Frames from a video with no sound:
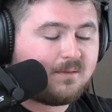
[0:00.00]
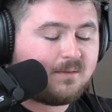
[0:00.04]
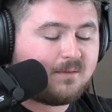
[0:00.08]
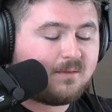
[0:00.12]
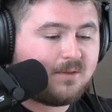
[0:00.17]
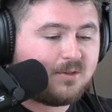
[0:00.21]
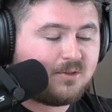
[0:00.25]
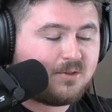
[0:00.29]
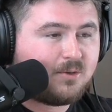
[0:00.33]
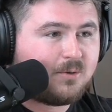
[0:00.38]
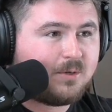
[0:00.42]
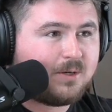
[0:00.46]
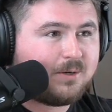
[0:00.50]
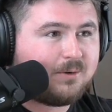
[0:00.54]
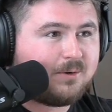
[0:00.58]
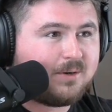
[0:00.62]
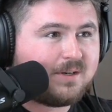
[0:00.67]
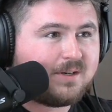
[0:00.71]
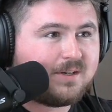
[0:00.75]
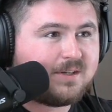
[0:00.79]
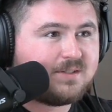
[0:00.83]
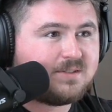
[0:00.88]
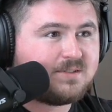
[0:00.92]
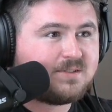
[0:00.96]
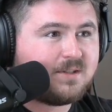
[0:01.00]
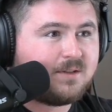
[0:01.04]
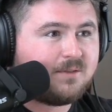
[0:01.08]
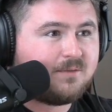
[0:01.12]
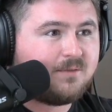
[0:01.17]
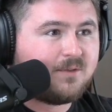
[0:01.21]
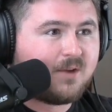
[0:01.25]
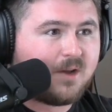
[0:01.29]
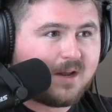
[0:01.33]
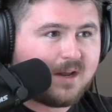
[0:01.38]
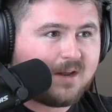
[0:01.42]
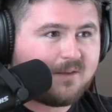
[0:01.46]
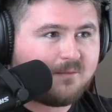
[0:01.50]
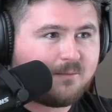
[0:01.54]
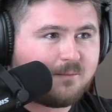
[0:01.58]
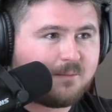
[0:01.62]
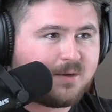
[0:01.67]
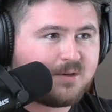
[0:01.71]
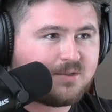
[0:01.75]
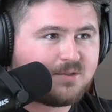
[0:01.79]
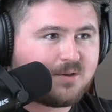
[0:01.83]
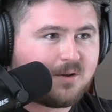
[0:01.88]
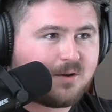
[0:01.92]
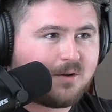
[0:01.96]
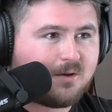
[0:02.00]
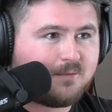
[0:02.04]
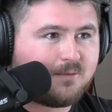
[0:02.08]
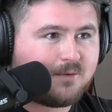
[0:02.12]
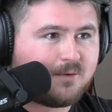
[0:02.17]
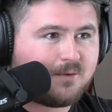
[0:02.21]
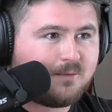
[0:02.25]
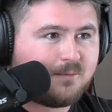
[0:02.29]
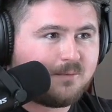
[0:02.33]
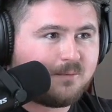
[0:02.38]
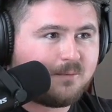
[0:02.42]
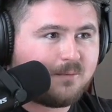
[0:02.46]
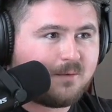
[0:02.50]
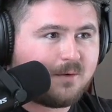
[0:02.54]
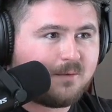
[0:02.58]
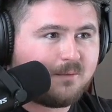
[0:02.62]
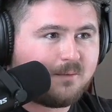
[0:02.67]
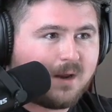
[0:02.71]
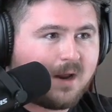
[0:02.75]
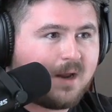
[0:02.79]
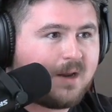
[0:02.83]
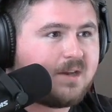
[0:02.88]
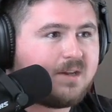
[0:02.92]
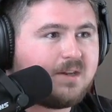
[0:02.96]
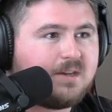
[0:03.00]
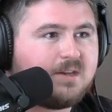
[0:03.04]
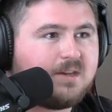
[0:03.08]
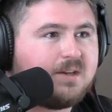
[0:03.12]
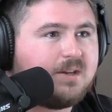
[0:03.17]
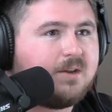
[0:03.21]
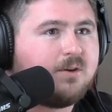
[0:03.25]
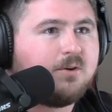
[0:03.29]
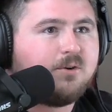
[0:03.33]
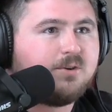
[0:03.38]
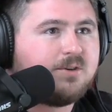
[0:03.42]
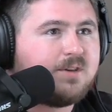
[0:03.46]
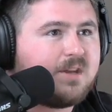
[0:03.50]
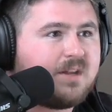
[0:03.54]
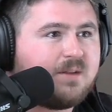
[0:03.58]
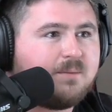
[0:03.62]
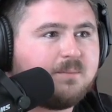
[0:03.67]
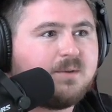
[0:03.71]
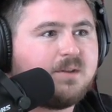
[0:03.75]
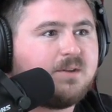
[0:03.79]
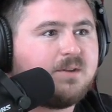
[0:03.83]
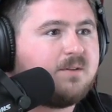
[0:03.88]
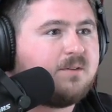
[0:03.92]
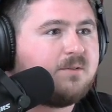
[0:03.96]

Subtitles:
the two ingredients of not having much to offer, i.e., entertainment,